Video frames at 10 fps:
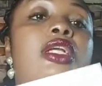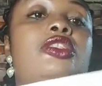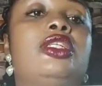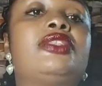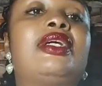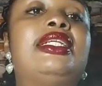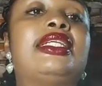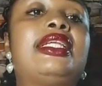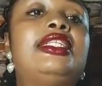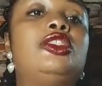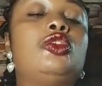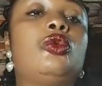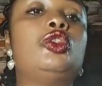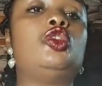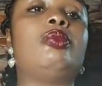Just write the things you
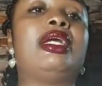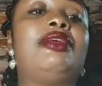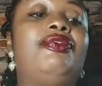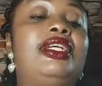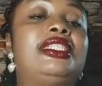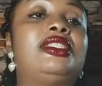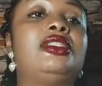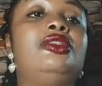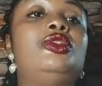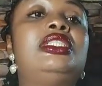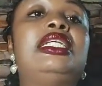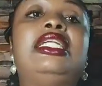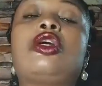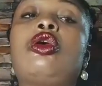want to manifest using any